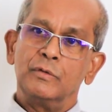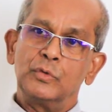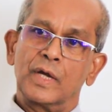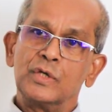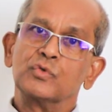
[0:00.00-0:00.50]

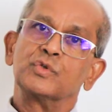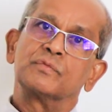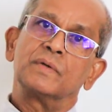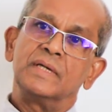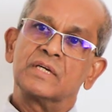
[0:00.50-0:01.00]
You can use
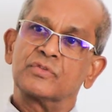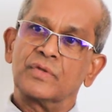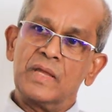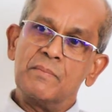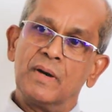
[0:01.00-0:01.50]
it for next
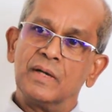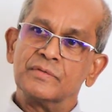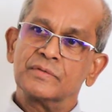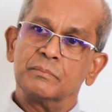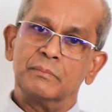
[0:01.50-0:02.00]
3
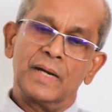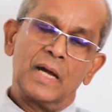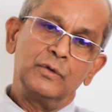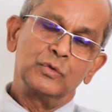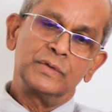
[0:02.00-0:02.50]
months, but
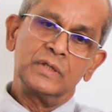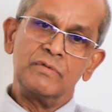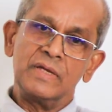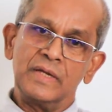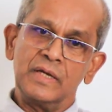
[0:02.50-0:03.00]
I don't think
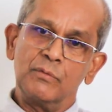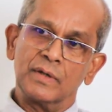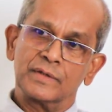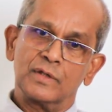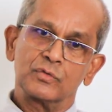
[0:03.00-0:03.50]
we need
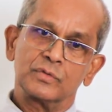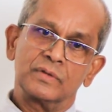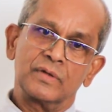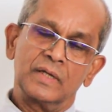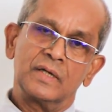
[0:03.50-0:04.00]

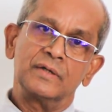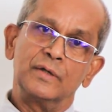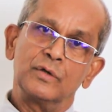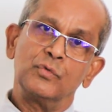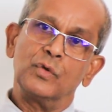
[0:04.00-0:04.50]

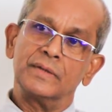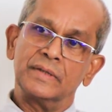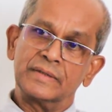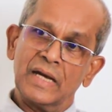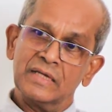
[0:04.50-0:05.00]
1,300 or
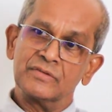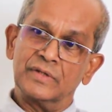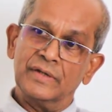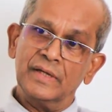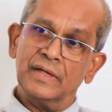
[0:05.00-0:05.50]
400 gallons
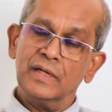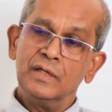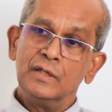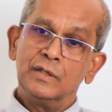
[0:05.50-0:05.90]
a day.